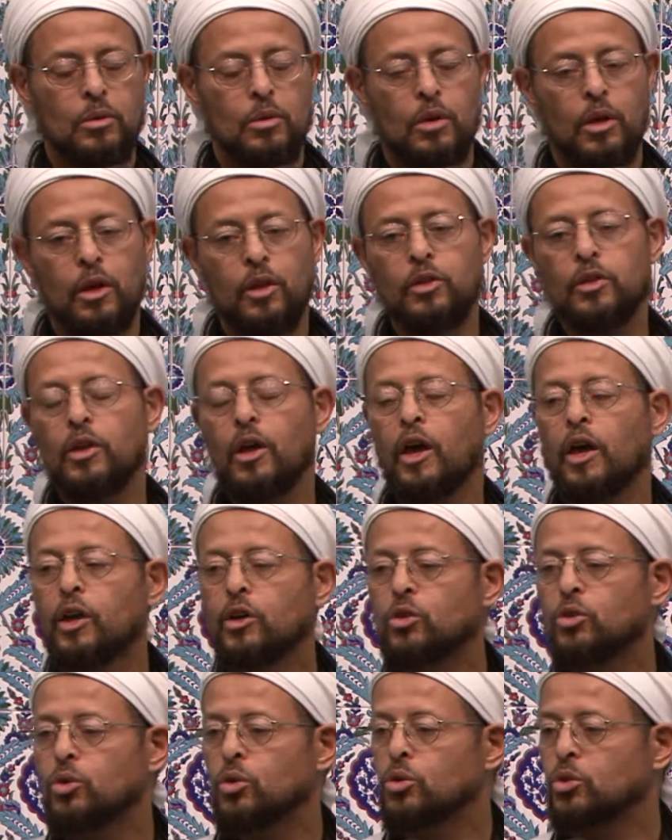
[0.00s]
And the
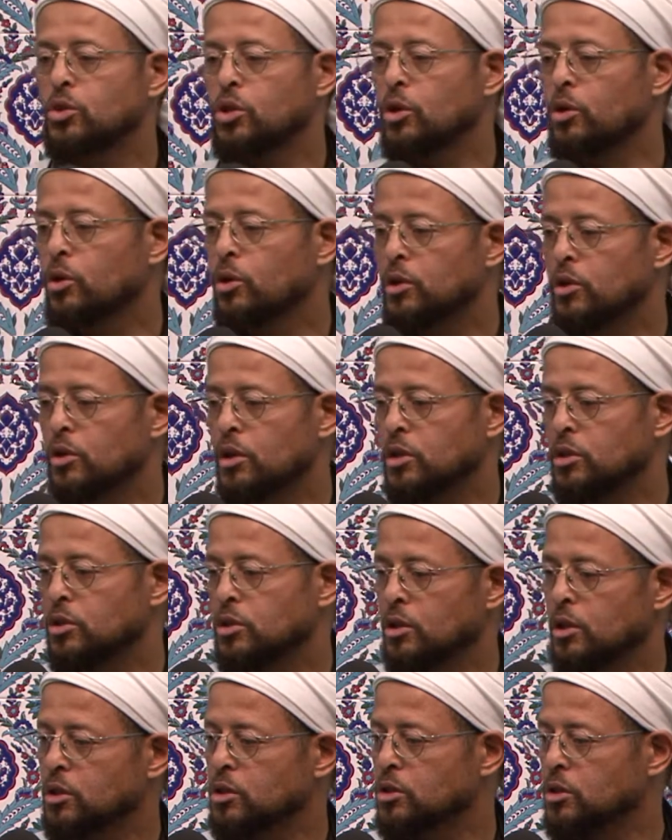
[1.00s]
angels hearing this,
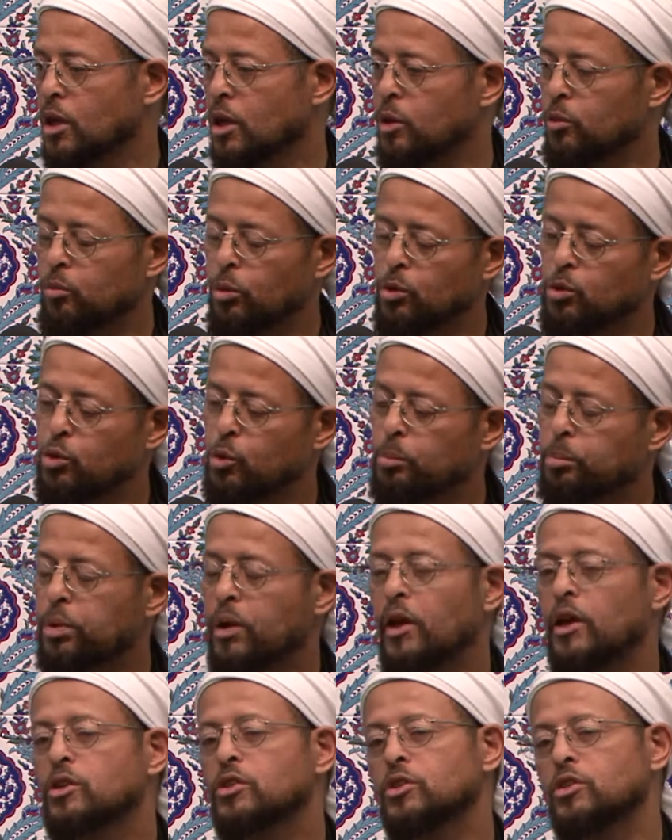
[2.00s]
they said, will you
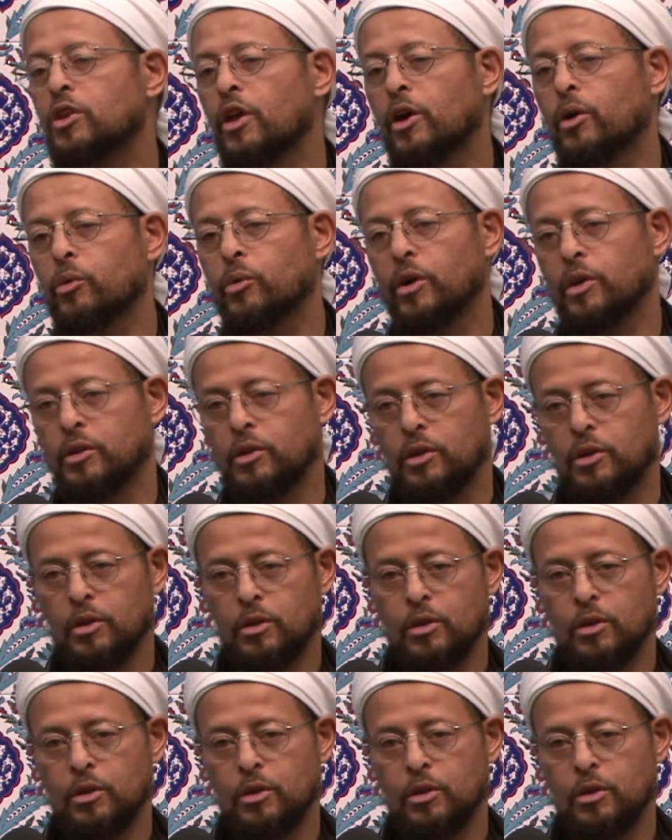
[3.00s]
place therein